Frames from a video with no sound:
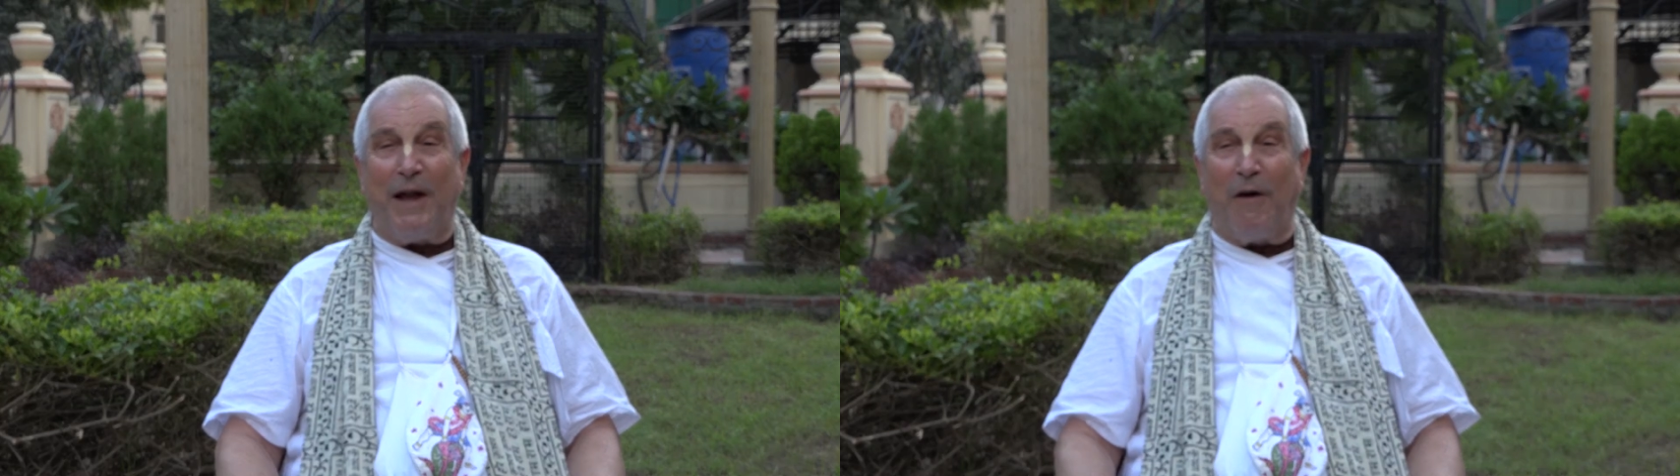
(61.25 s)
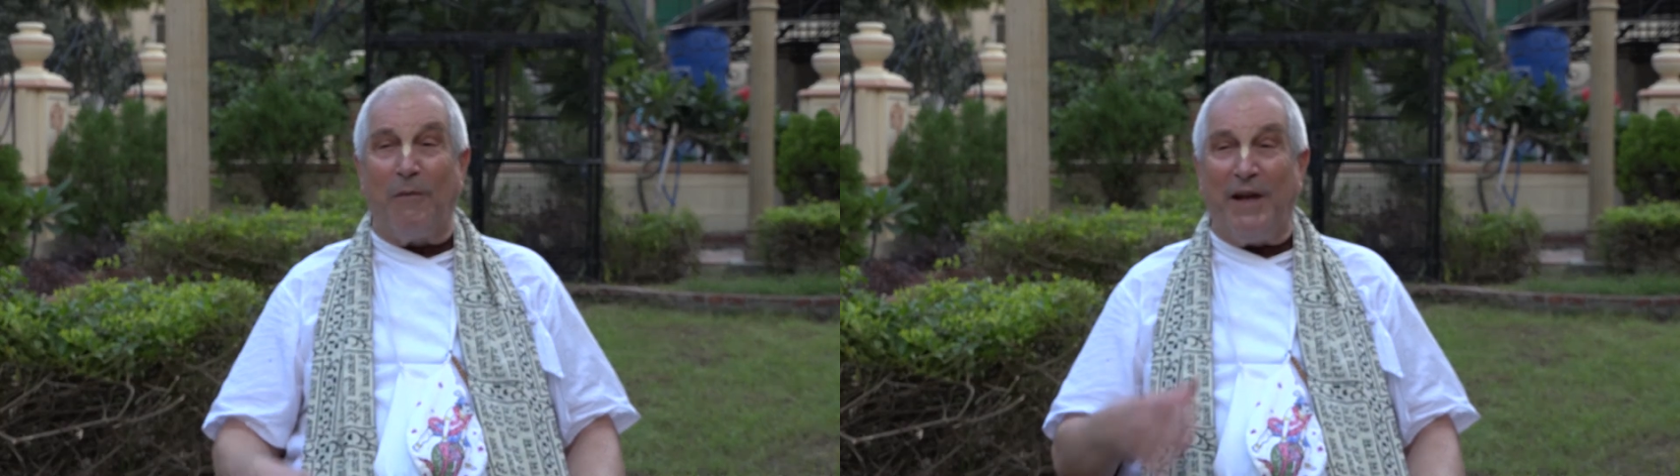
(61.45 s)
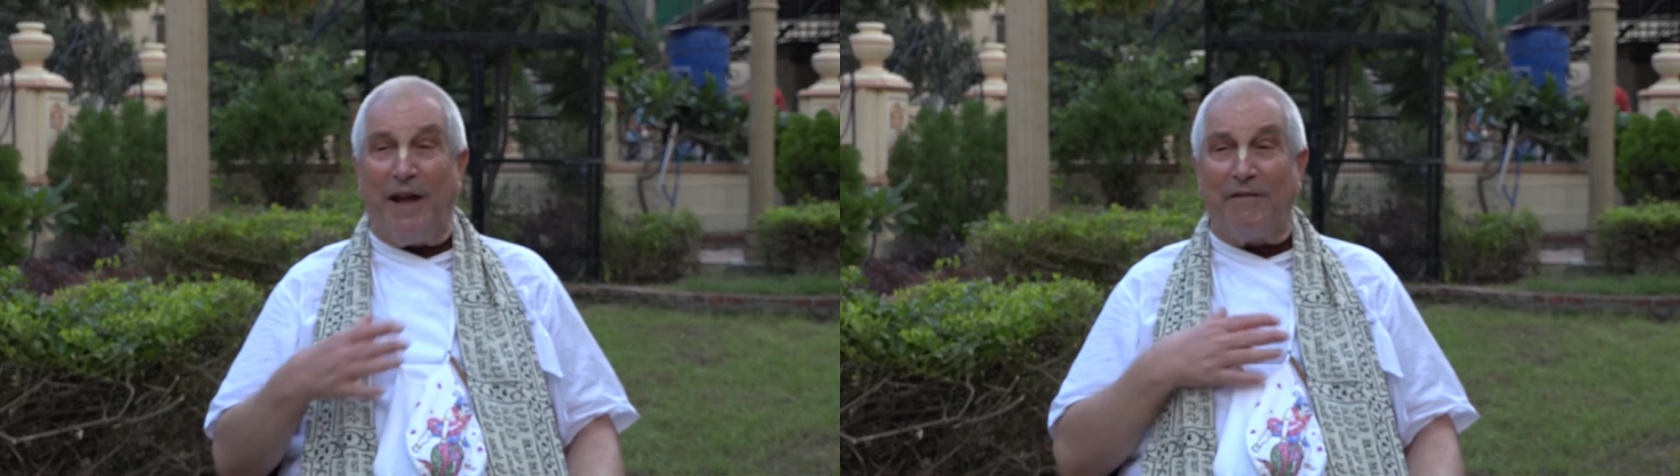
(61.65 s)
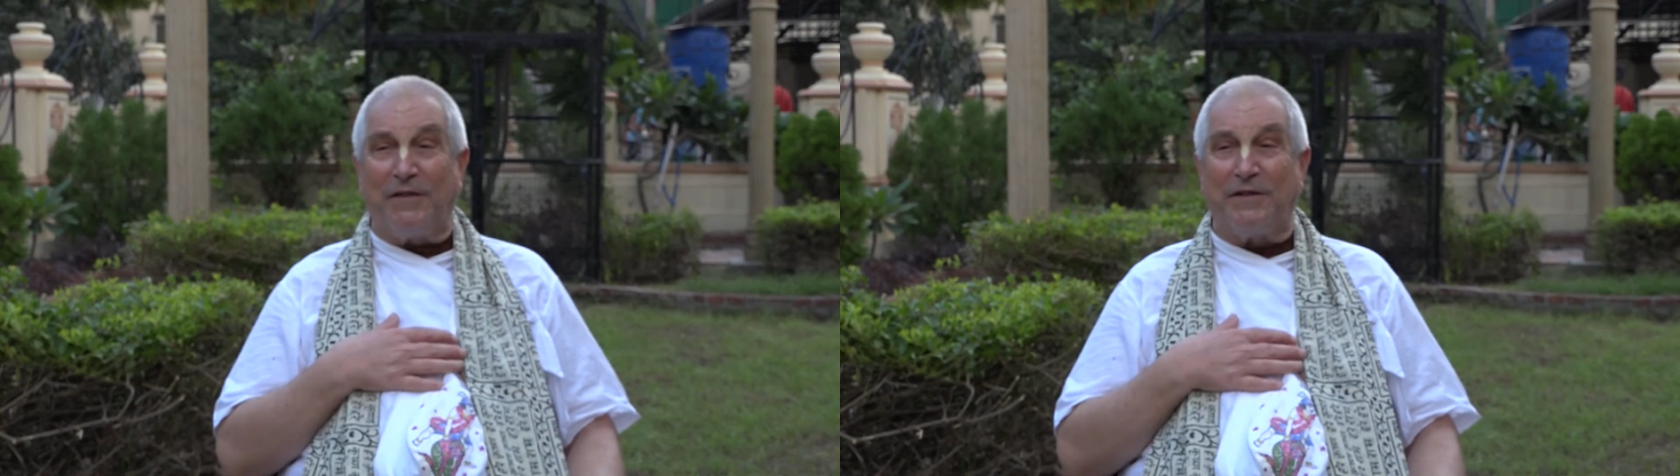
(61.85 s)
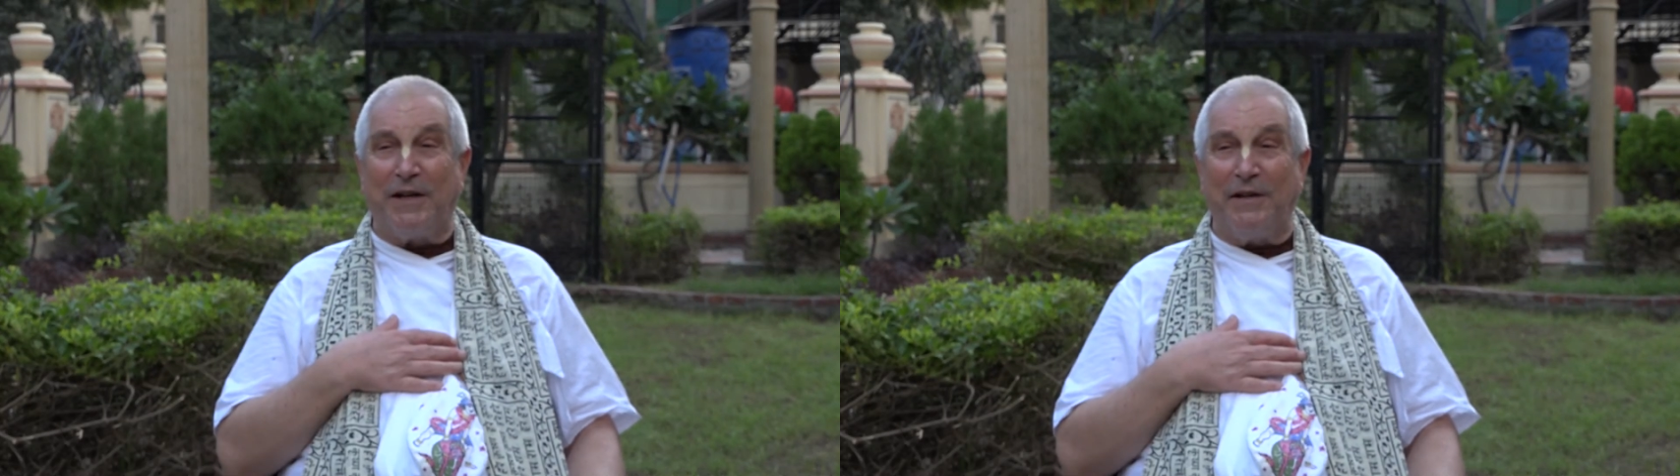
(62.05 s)
now we have
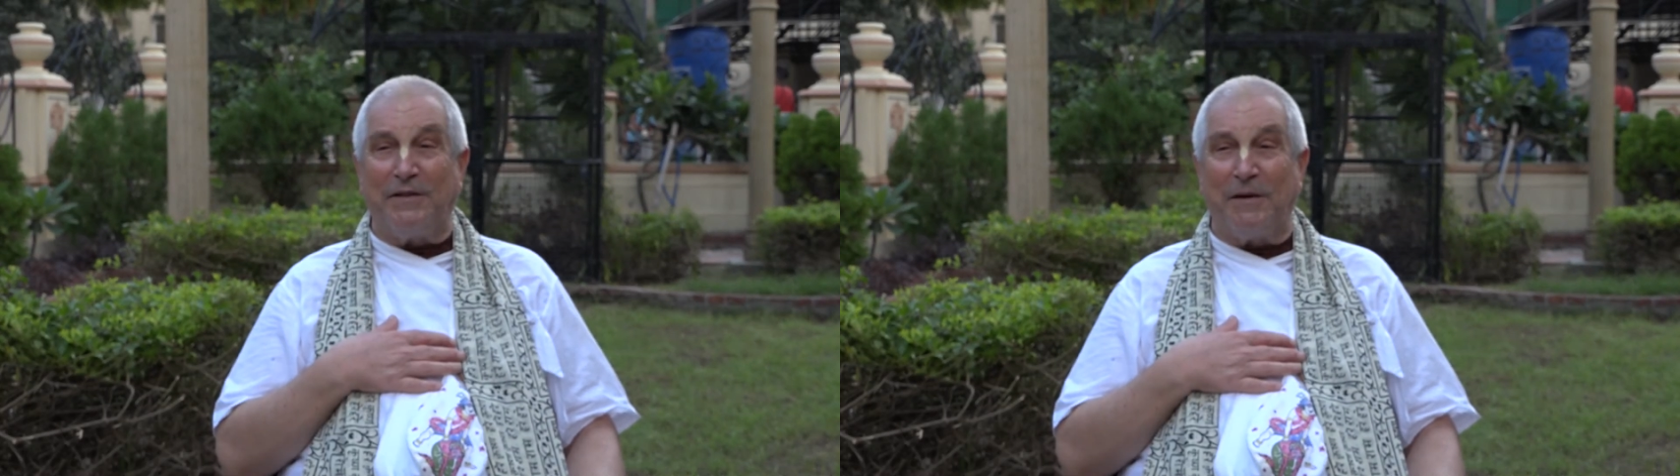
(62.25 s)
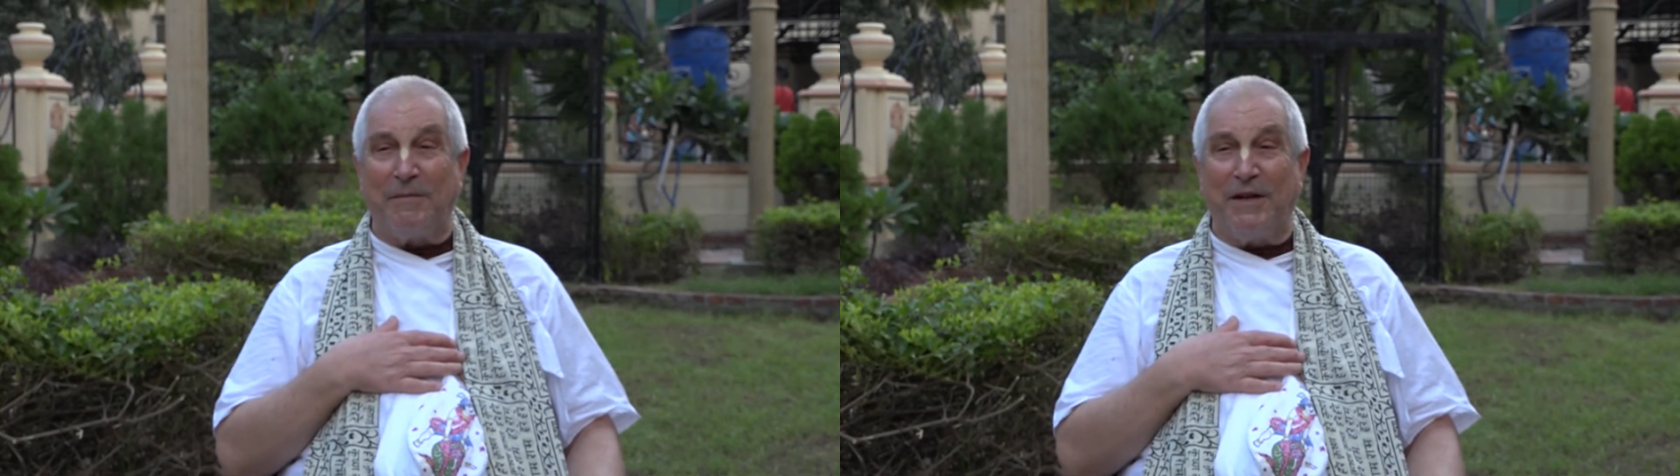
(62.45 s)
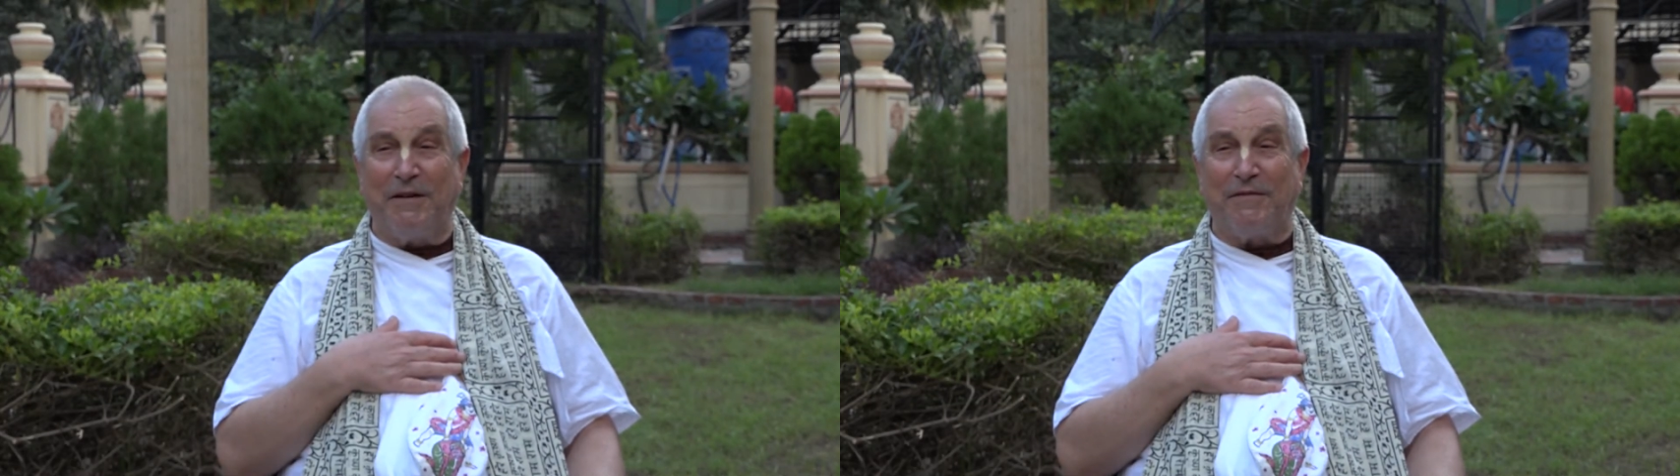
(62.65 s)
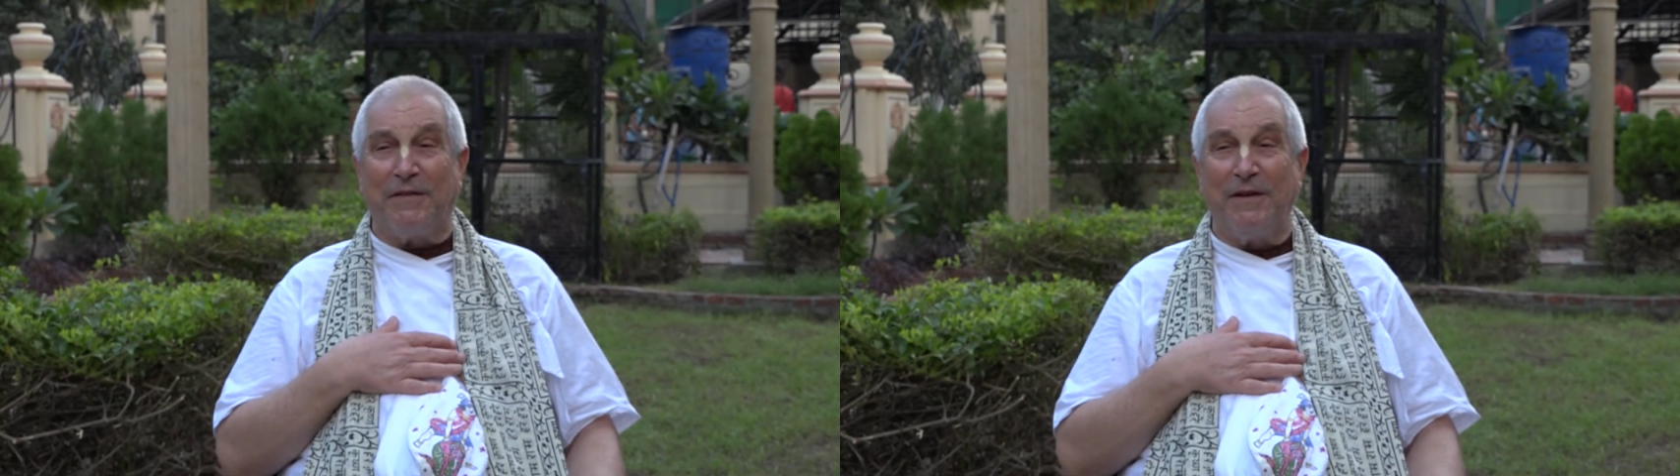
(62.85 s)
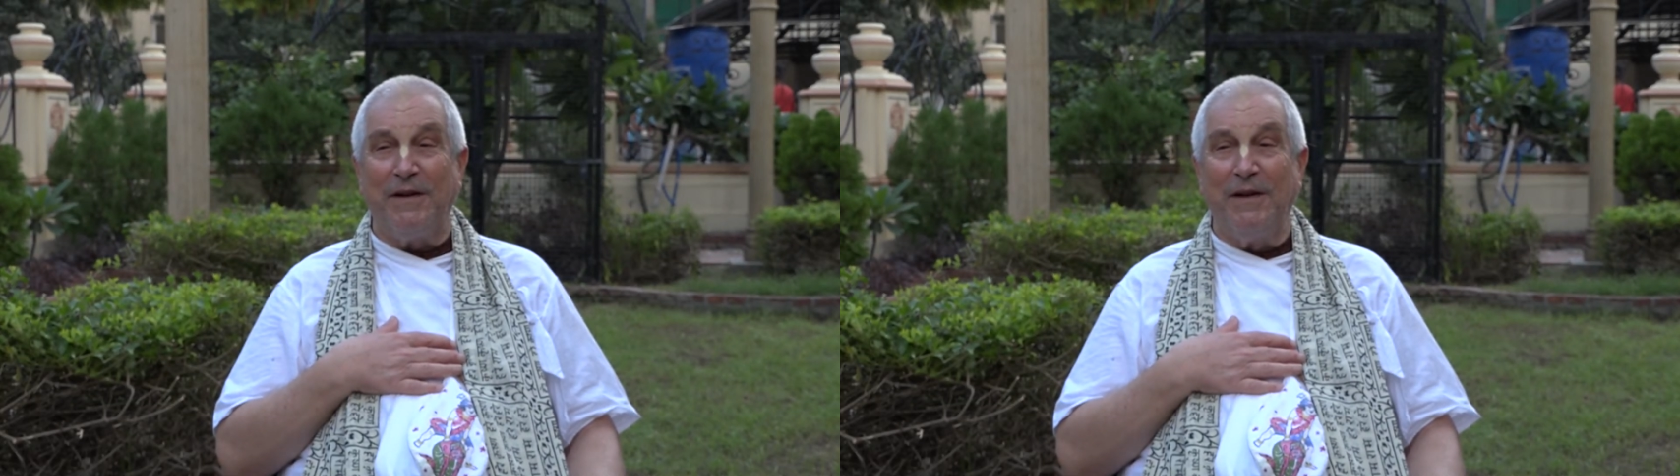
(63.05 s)
to send some
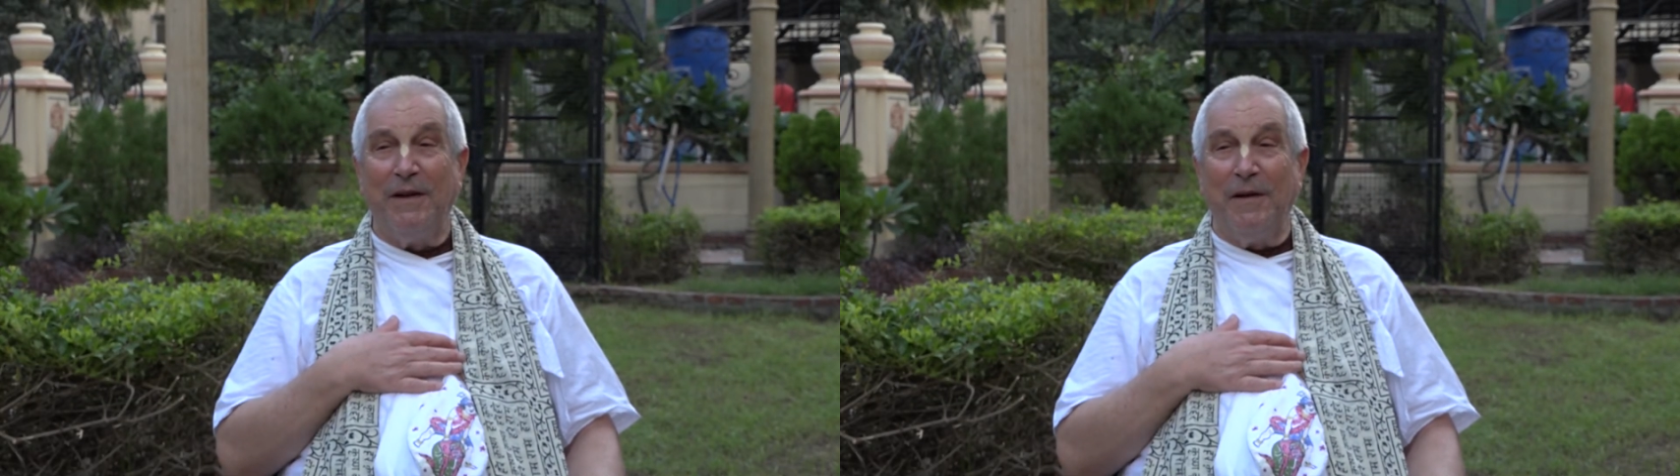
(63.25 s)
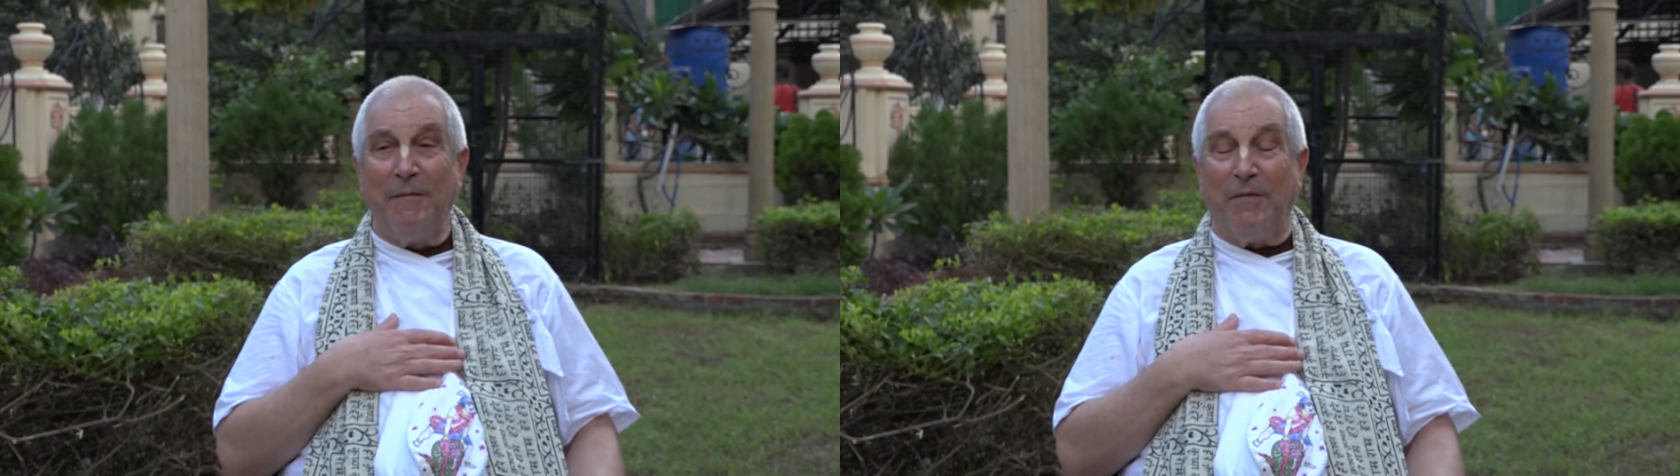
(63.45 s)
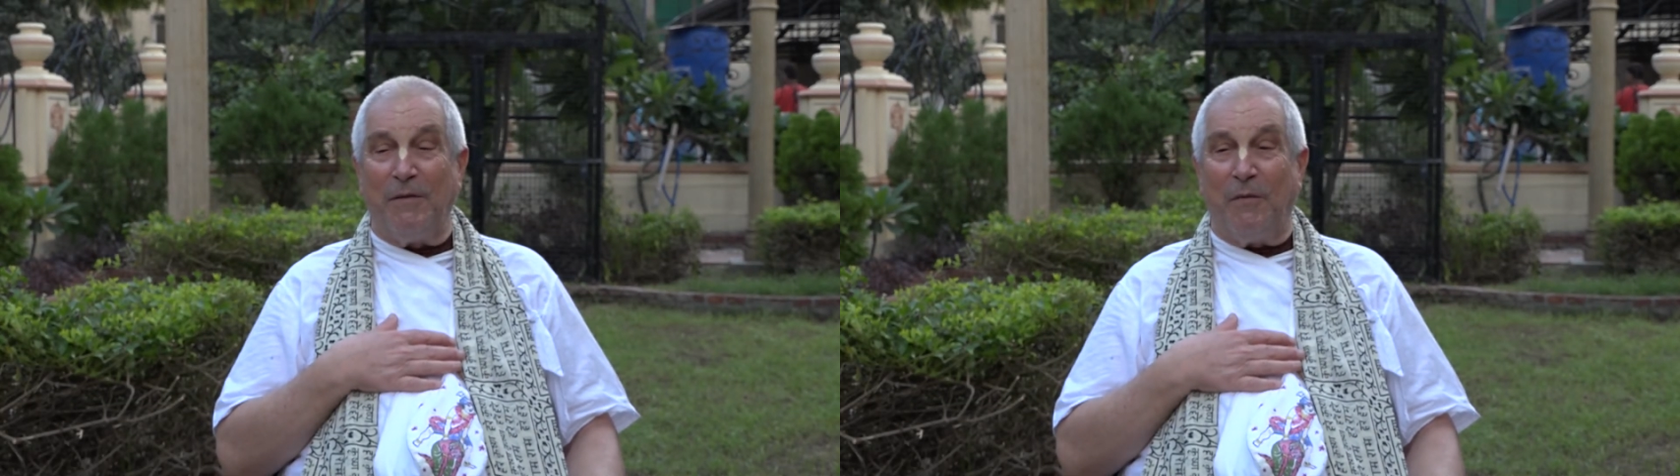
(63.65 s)
gift, but